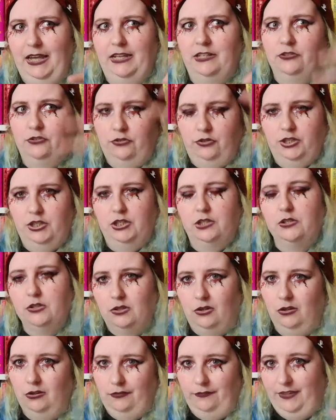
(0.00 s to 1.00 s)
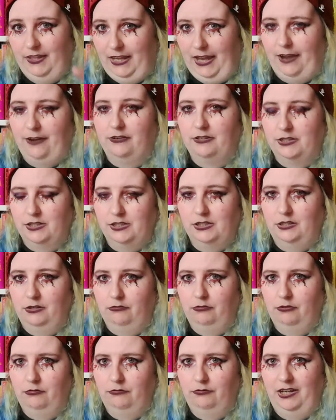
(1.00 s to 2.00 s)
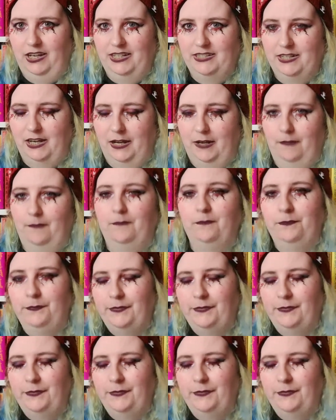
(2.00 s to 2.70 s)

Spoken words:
introduced all of the characters to the reader